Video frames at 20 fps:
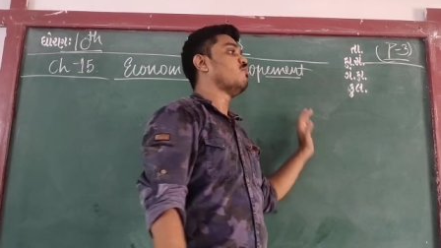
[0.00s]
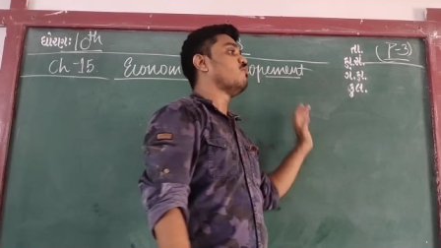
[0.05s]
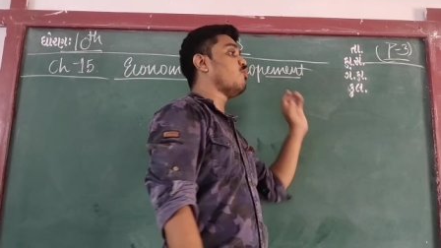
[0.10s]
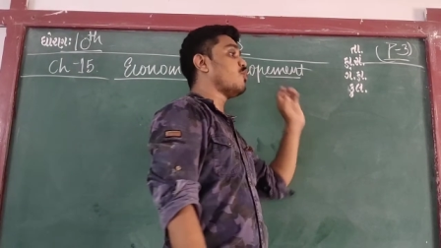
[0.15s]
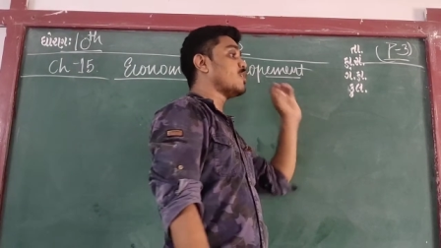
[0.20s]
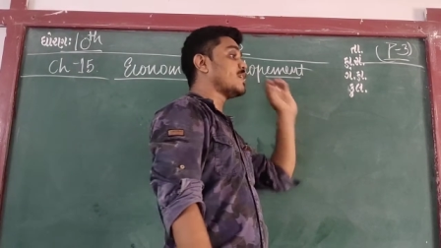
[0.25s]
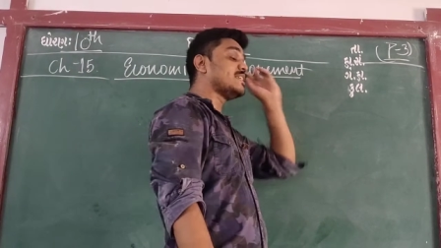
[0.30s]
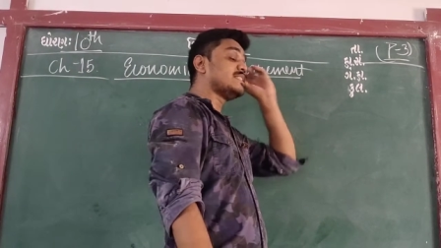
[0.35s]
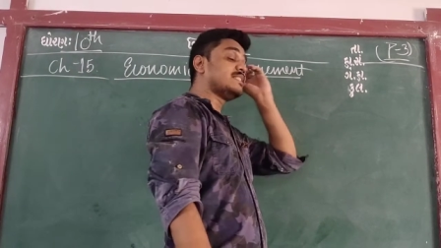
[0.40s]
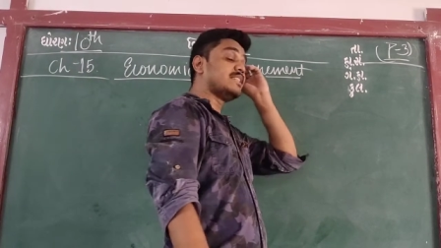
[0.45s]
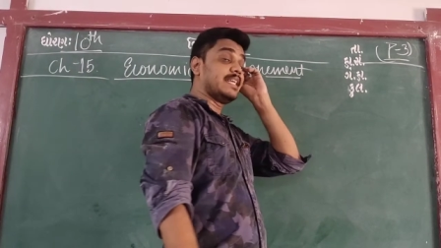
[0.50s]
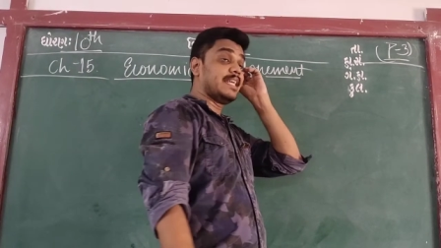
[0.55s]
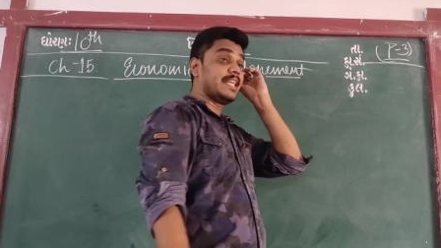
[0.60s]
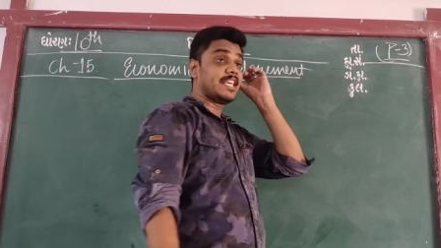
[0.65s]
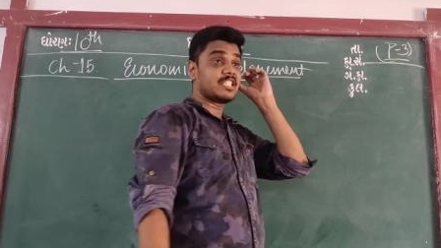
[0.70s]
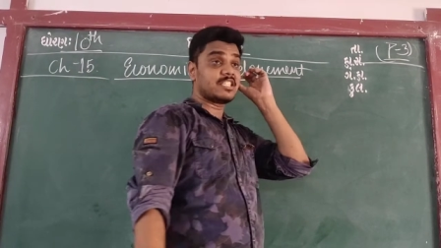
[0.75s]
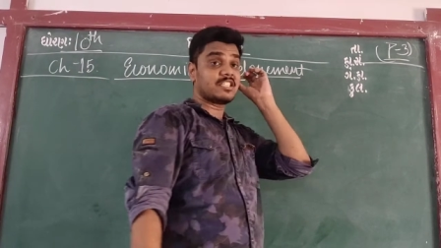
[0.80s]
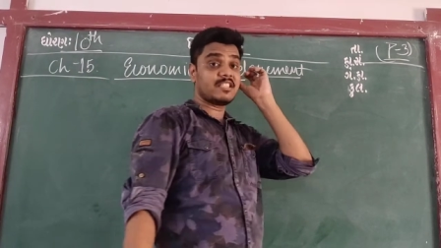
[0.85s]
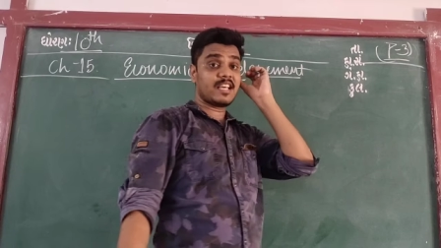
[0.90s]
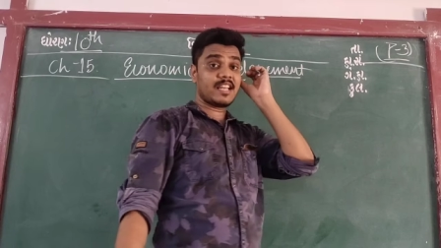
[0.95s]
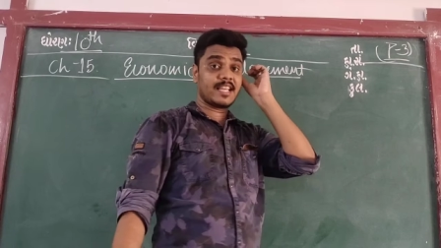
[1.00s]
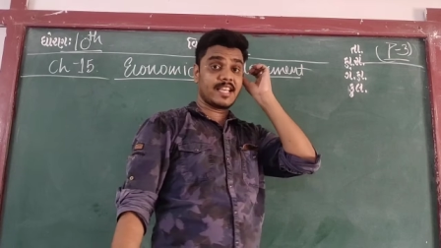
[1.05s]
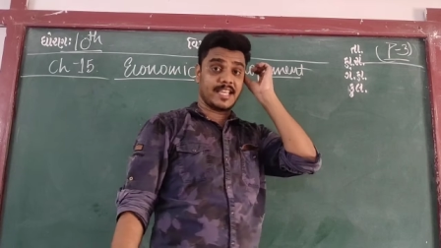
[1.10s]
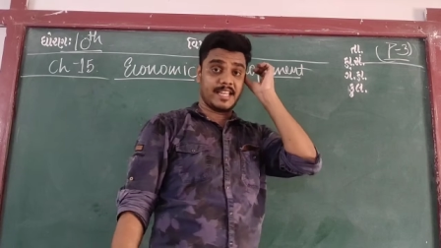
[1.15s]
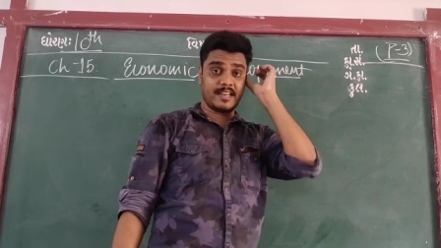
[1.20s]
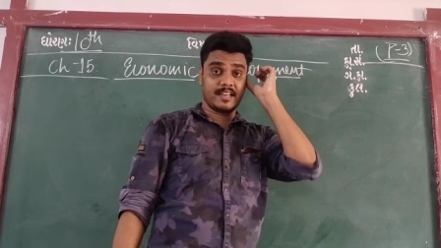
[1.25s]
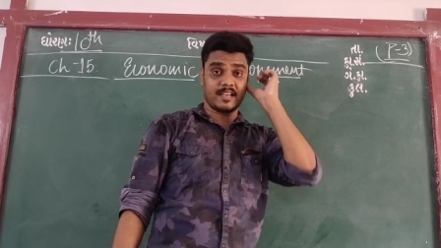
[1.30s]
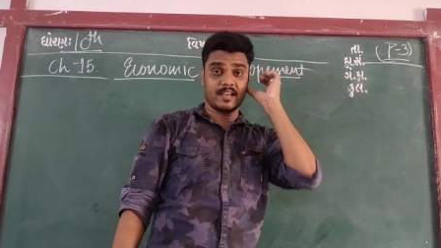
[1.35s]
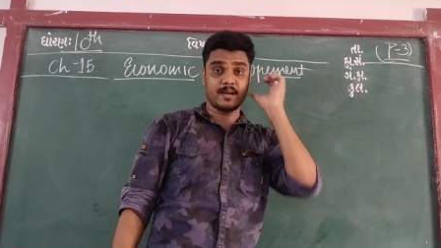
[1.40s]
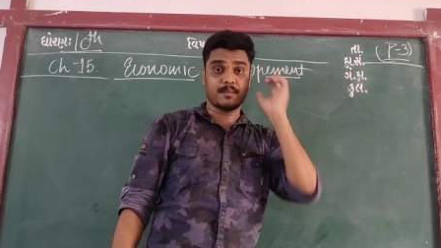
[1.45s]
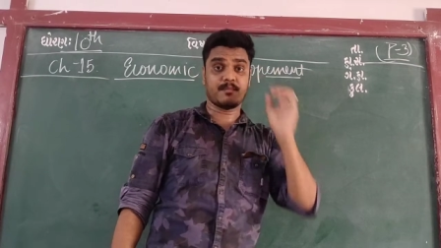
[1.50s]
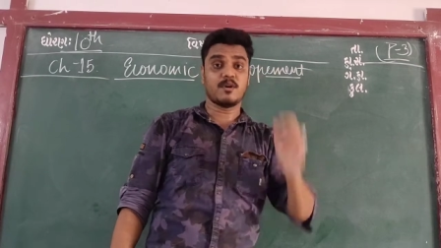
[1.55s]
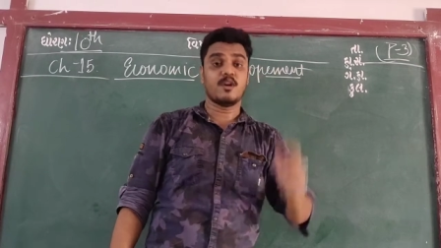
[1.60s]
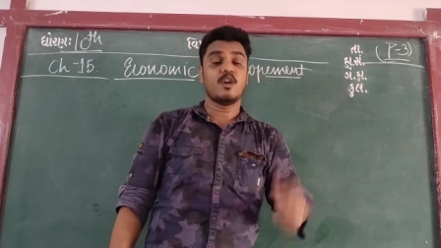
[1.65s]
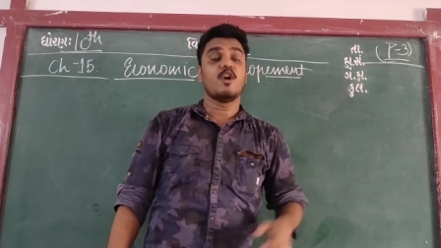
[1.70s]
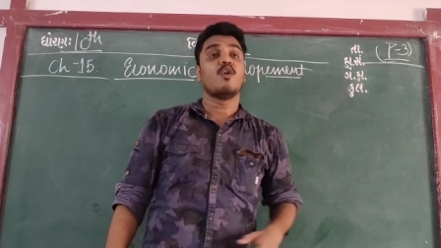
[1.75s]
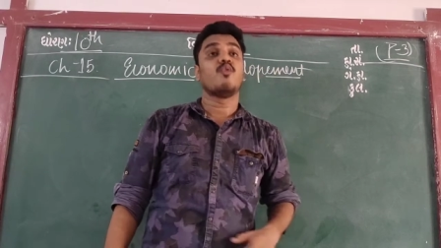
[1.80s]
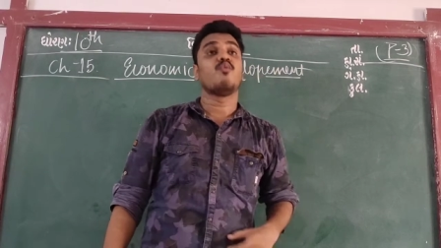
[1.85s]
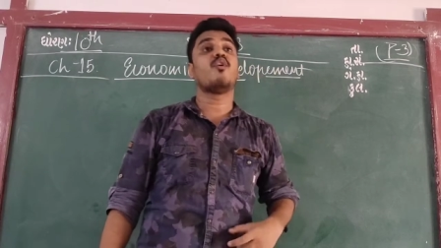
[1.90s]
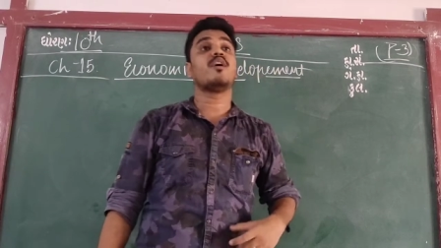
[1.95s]
what is national income,
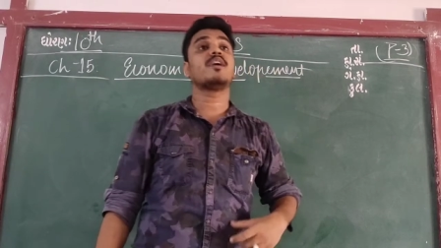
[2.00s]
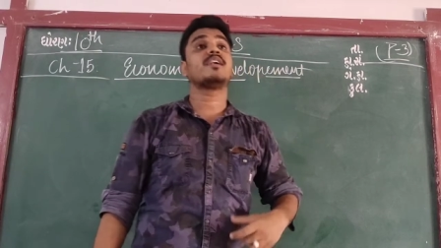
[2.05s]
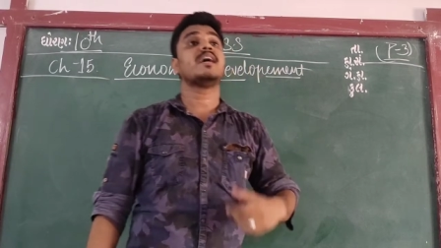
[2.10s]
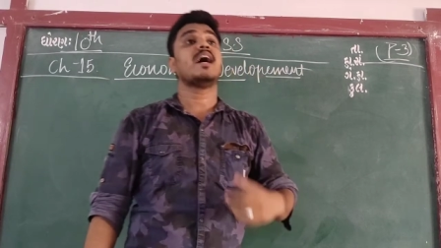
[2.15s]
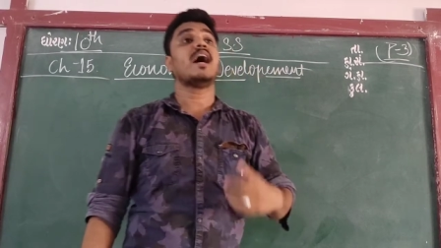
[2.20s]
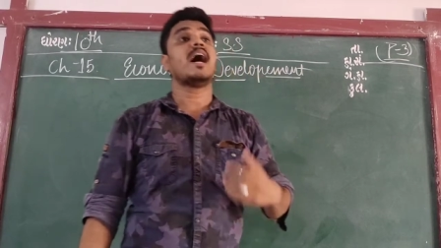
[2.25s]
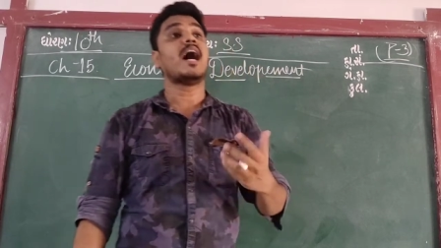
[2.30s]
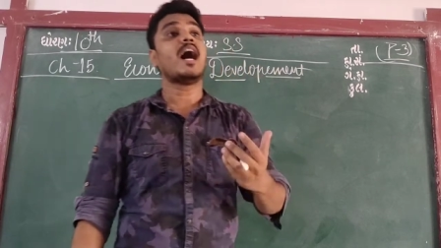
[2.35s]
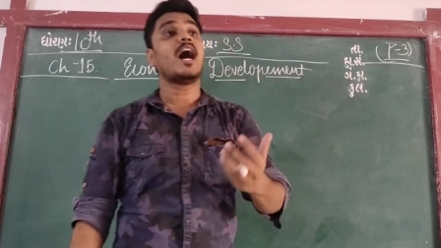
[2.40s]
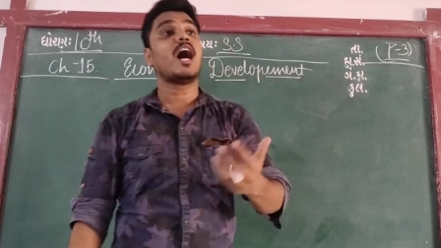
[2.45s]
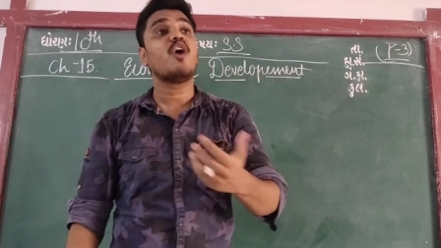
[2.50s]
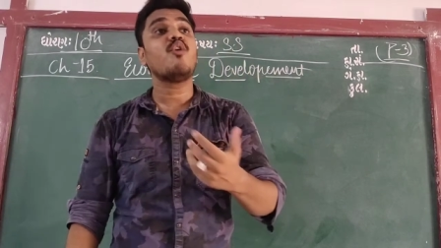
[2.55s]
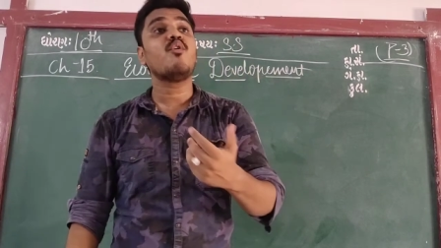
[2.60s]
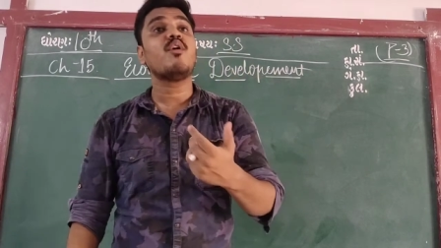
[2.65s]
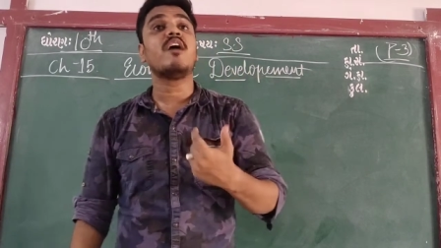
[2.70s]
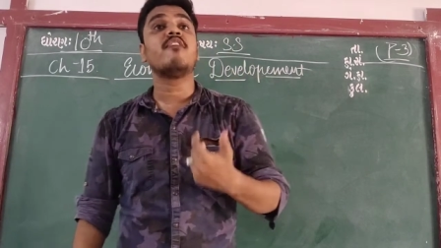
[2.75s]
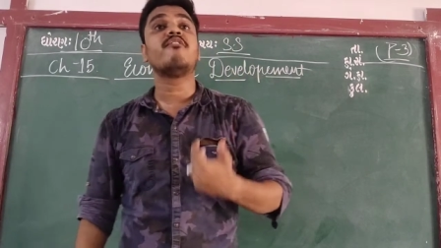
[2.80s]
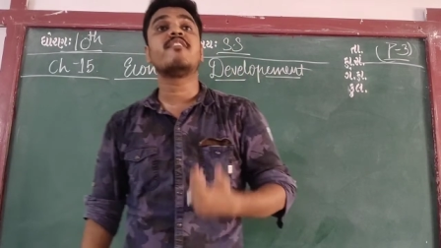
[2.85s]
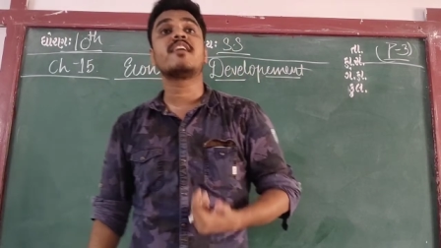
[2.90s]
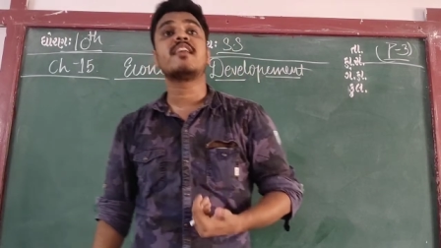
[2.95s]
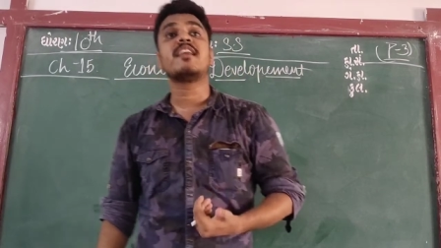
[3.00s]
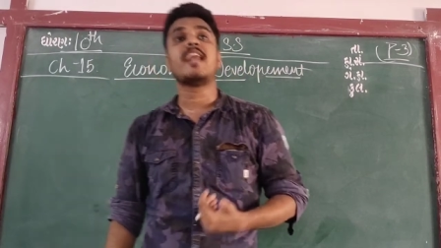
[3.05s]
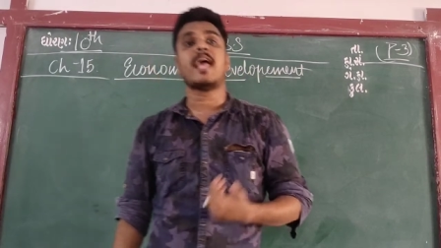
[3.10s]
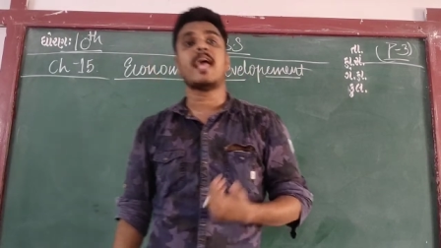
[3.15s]
how our